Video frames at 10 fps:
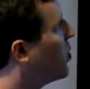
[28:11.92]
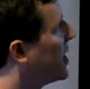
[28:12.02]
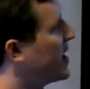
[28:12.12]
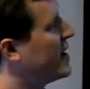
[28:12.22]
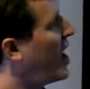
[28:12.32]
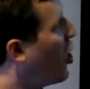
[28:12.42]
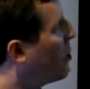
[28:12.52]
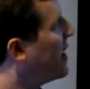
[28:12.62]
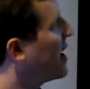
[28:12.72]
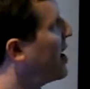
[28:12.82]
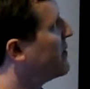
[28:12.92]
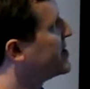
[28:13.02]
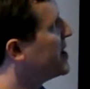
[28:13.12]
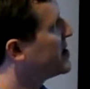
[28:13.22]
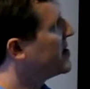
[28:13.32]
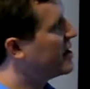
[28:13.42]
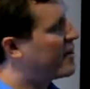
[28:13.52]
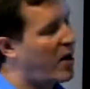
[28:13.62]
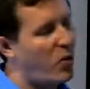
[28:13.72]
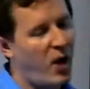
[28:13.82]
we could open that conversation
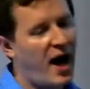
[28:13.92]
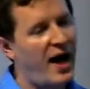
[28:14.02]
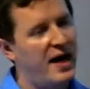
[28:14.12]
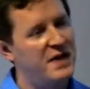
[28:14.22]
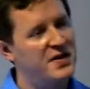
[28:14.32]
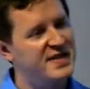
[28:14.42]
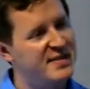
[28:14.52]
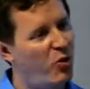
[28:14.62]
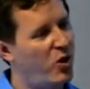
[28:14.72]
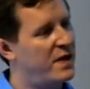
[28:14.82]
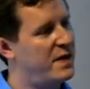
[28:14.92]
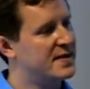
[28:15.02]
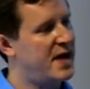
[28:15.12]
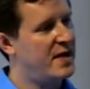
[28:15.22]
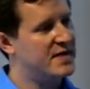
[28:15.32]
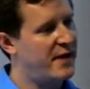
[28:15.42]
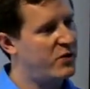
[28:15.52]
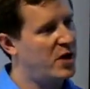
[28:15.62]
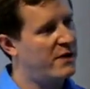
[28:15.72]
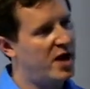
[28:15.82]
about why they should support this kind of
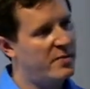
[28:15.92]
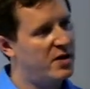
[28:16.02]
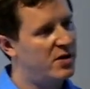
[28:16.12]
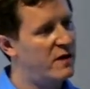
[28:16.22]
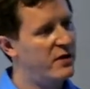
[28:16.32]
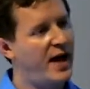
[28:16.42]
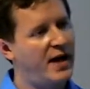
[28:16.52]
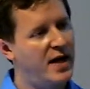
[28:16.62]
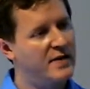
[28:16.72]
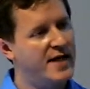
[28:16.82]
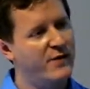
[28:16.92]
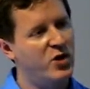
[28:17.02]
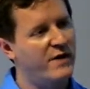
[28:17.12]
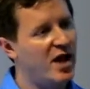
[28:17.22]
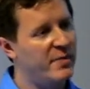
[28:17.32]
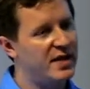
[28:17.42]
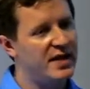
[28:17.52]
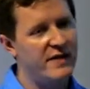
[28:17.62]
software development over that kind of software development,